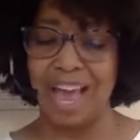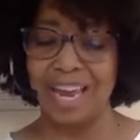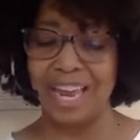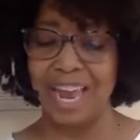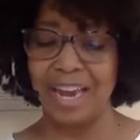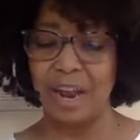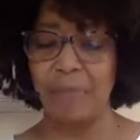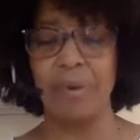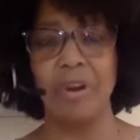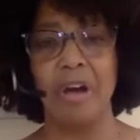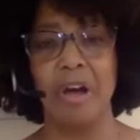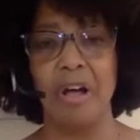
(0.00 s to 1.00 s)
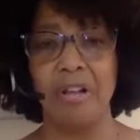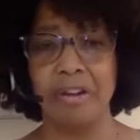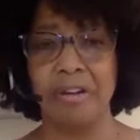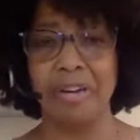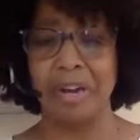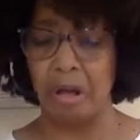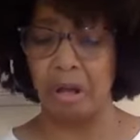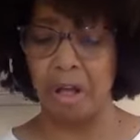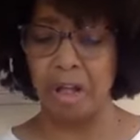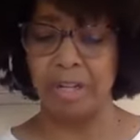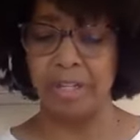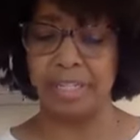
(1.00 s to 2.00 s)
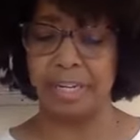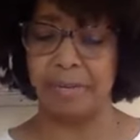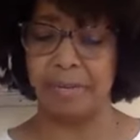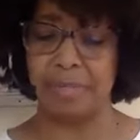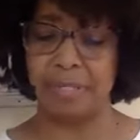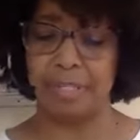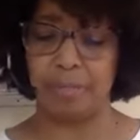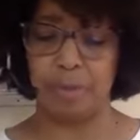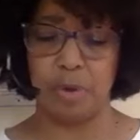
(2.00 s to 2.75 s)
I cannot recall her at all, dear Mrs.